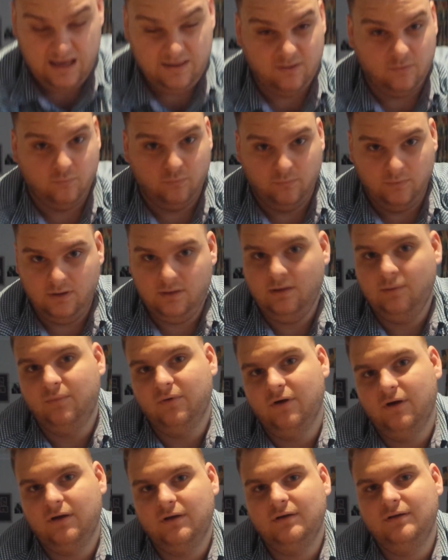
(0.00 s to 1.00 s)
either really
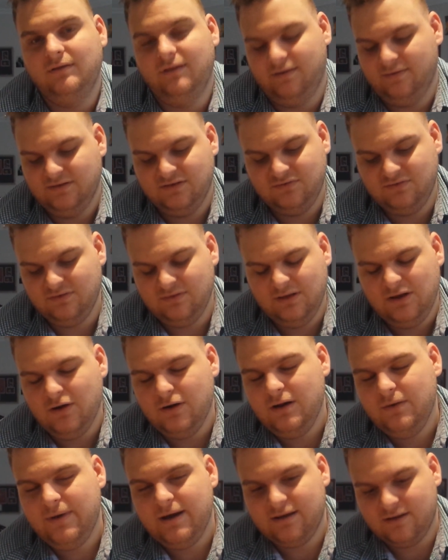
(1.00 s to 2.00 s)
broken, like this is the
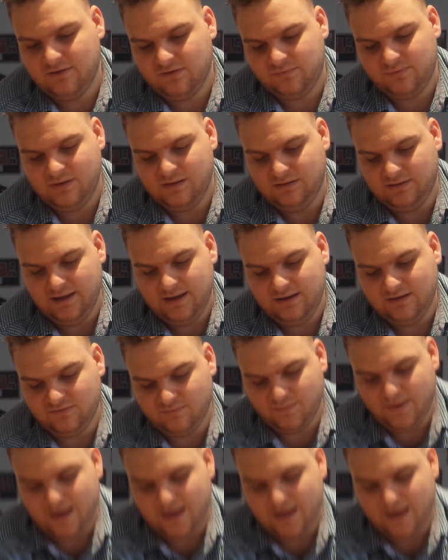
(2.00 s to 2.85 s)
only way I can explain the deck is